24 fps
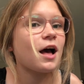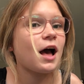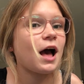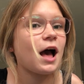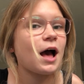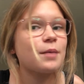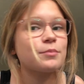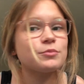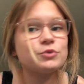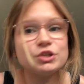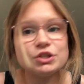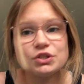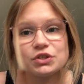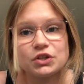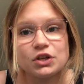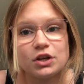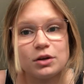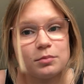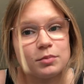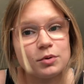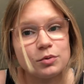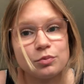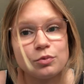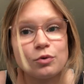I'm just
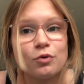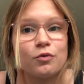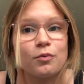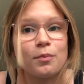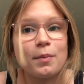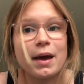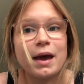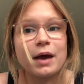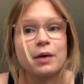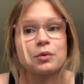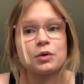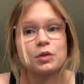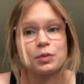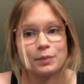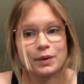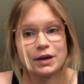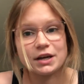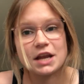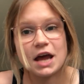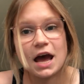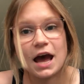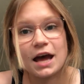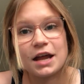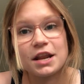gonna be moving back with my
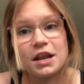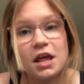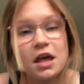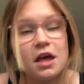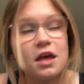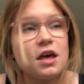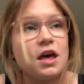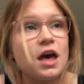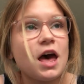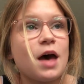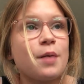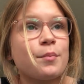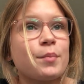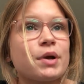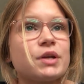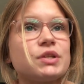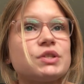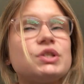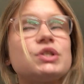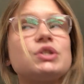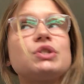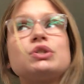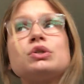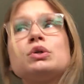dad and my
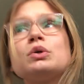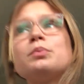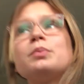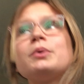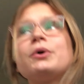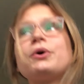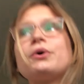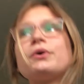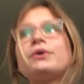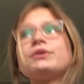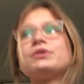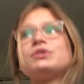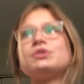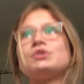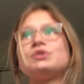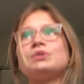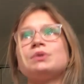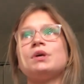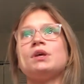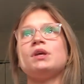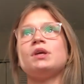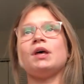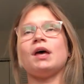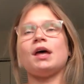sister
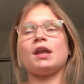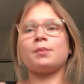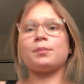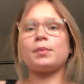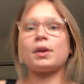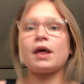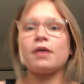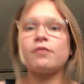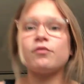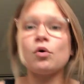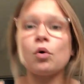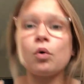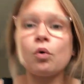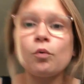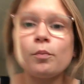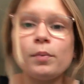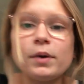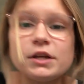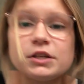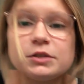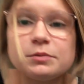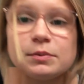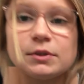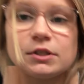and I'm gonna have the whole
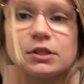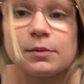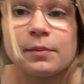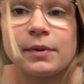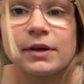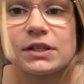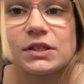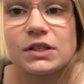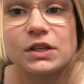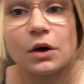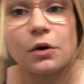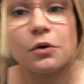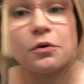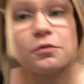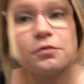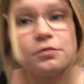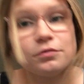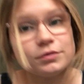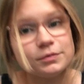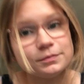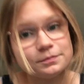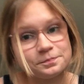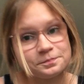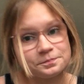basement to myself.
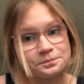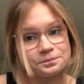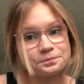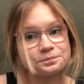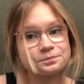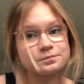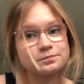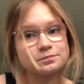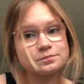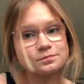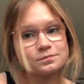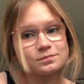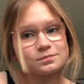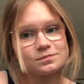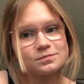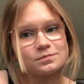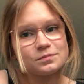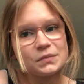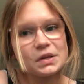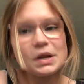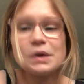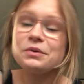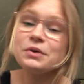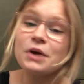
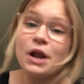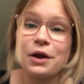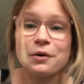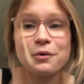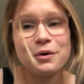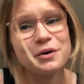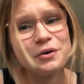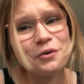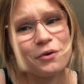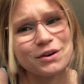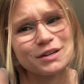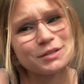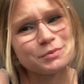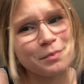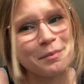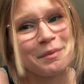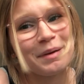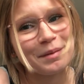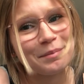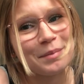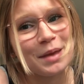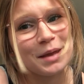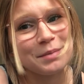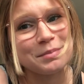Of course, with
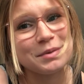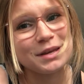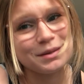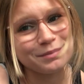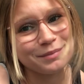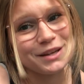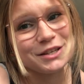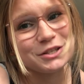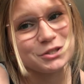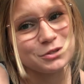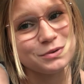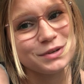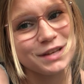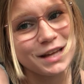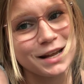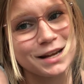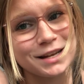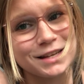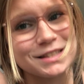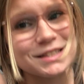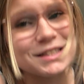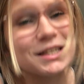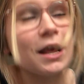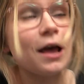my baby and my two
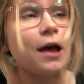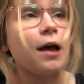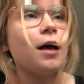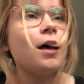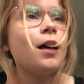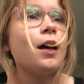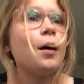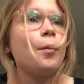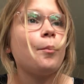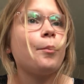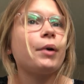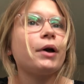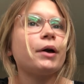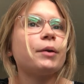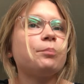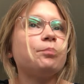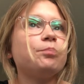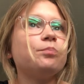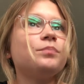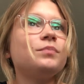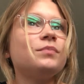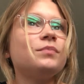kitties. But